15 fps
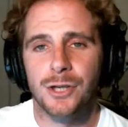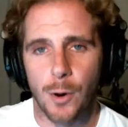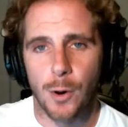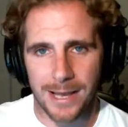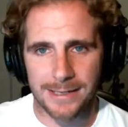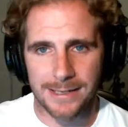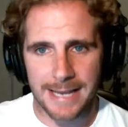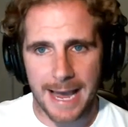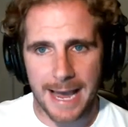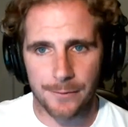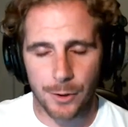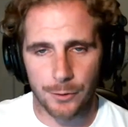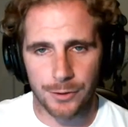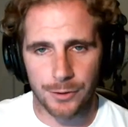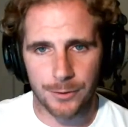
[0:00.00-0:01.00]
go ahead and
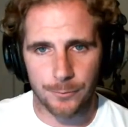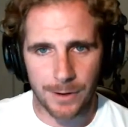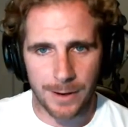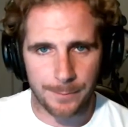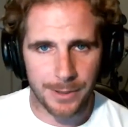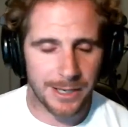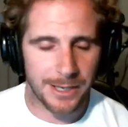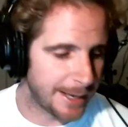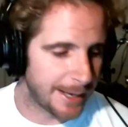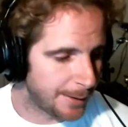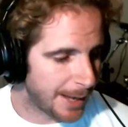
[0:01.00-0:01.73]
download it, rip it.